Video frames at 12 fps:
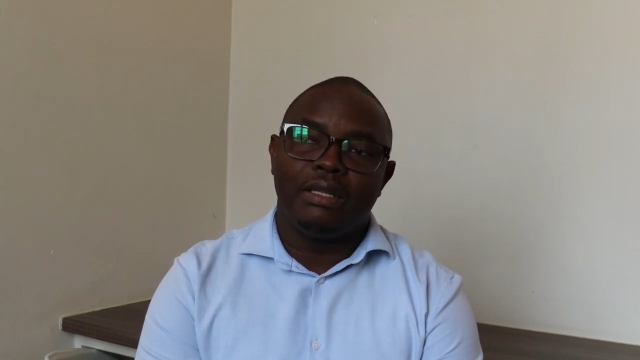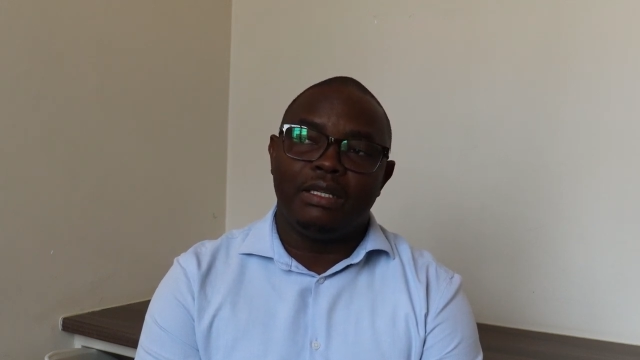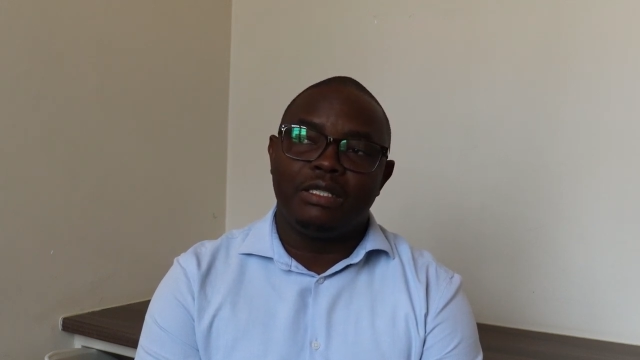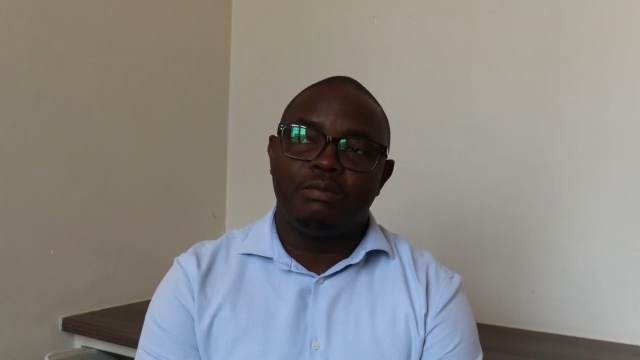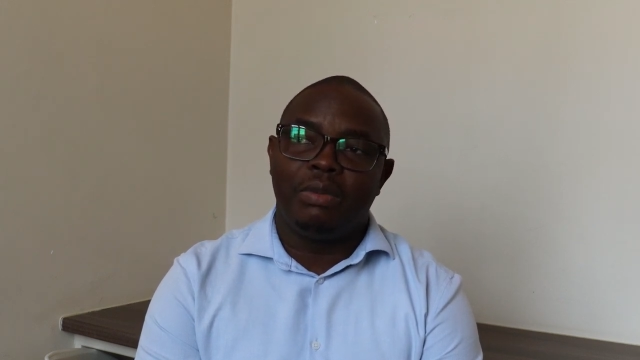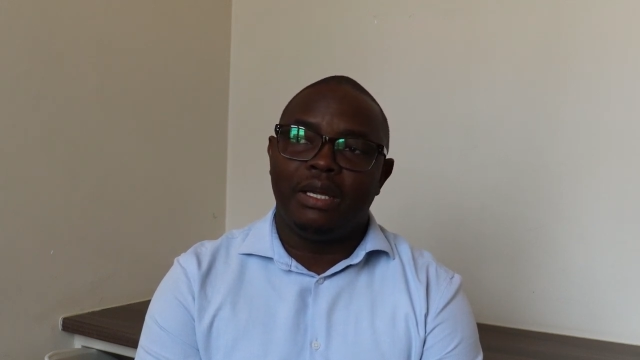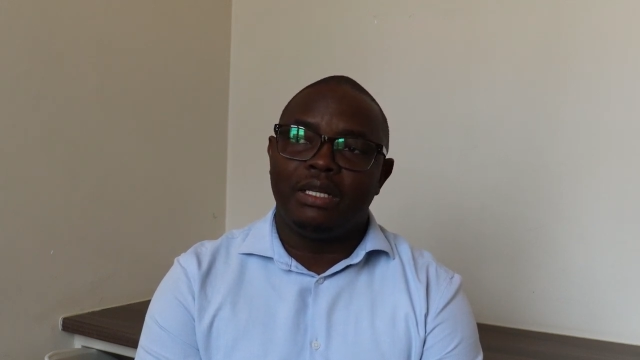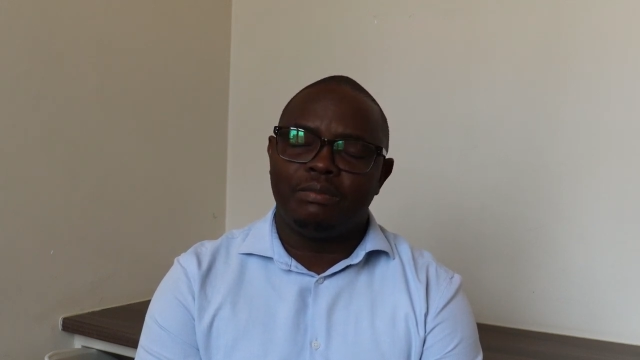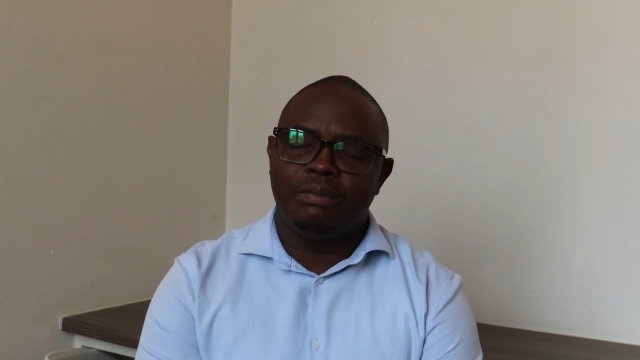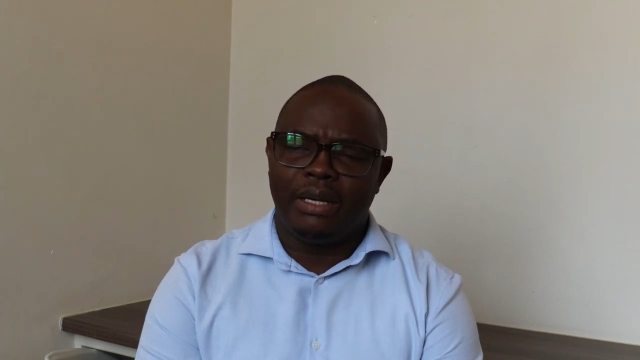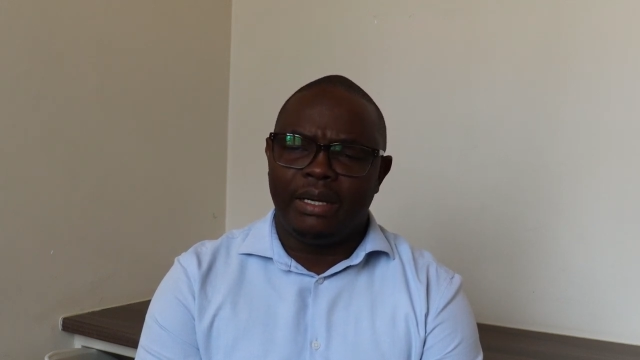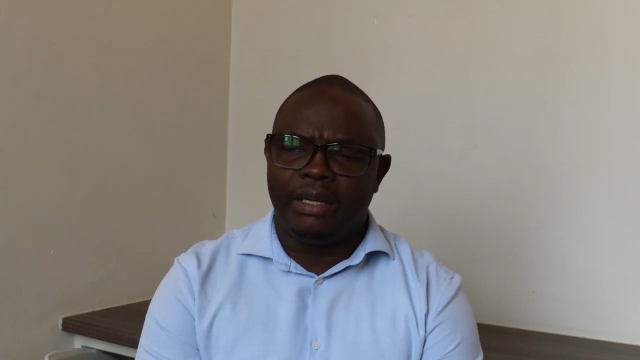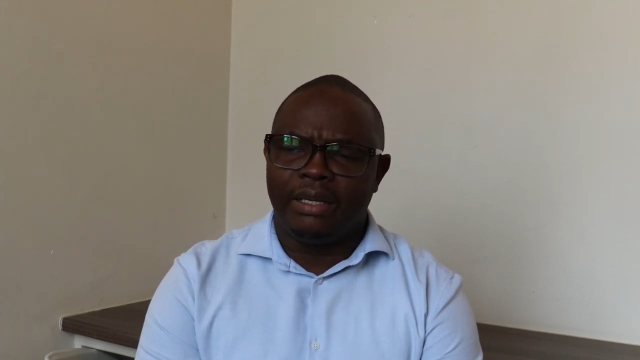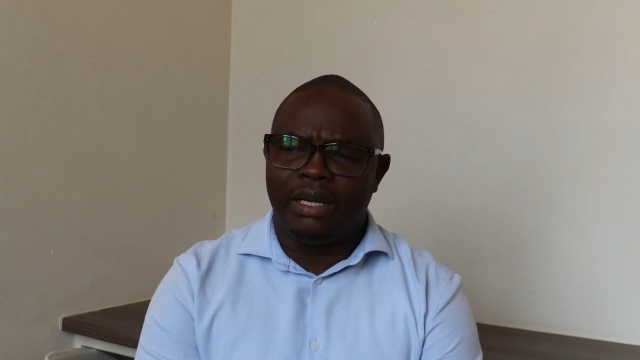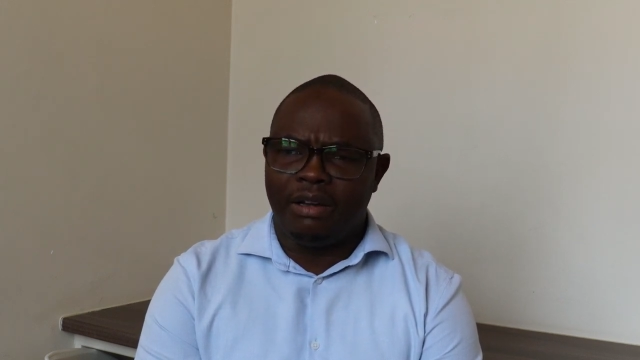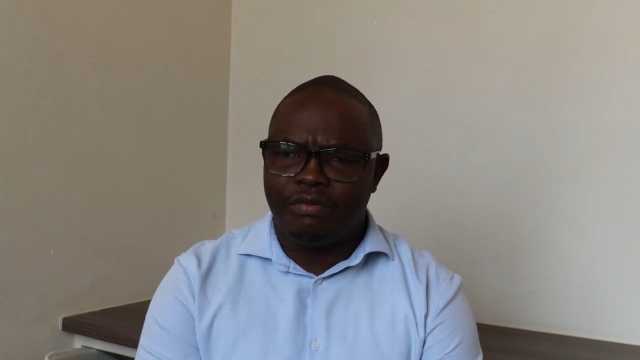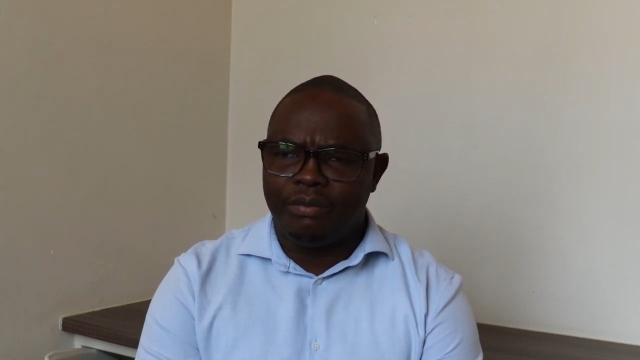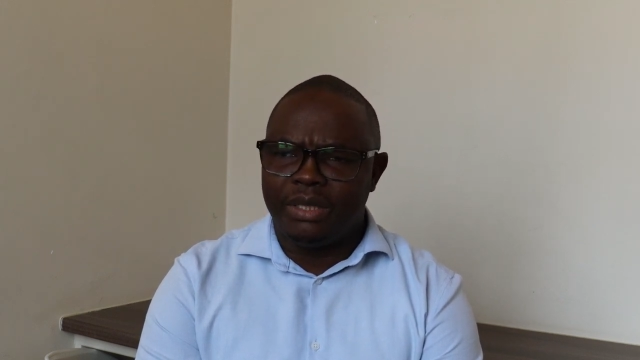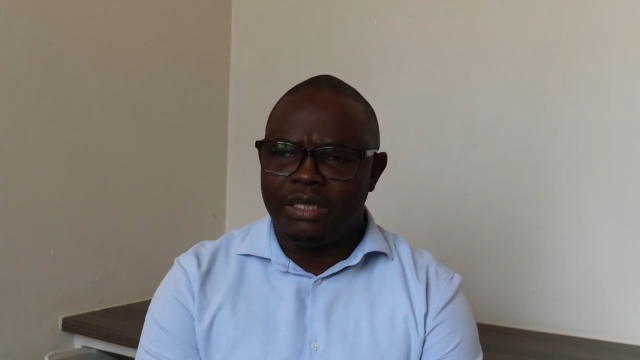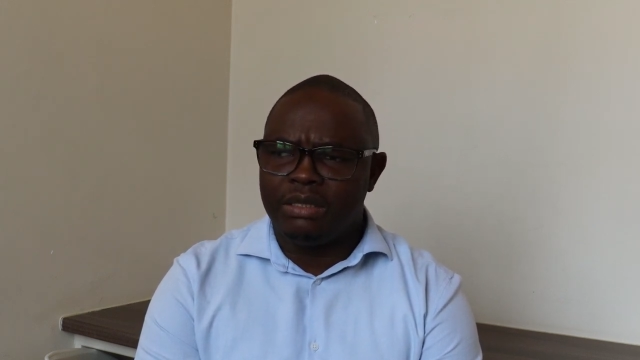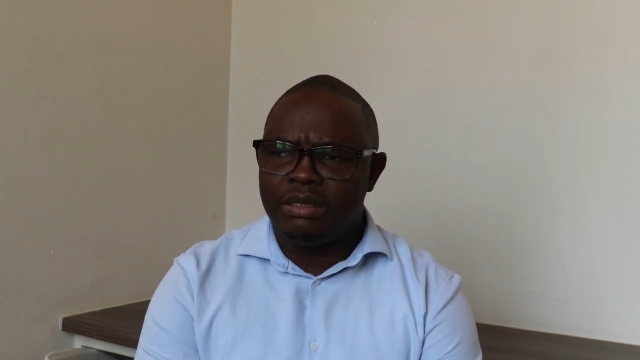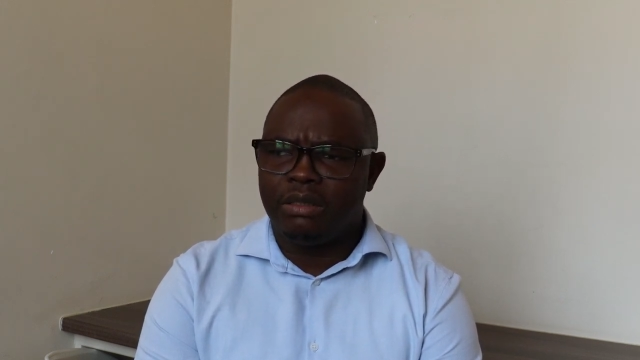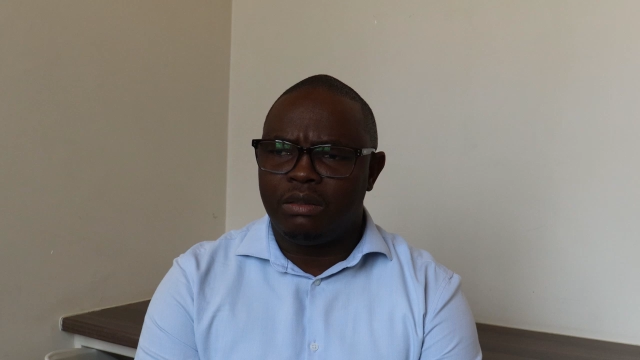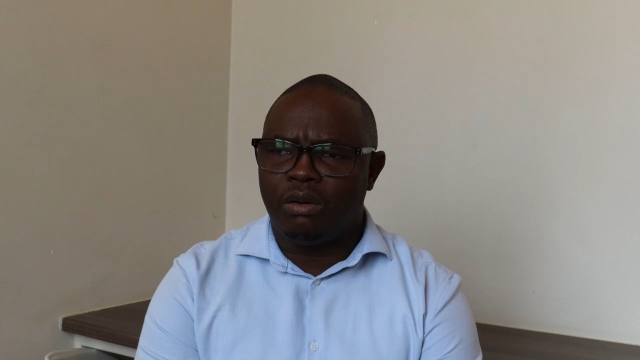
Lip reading: that is planned by government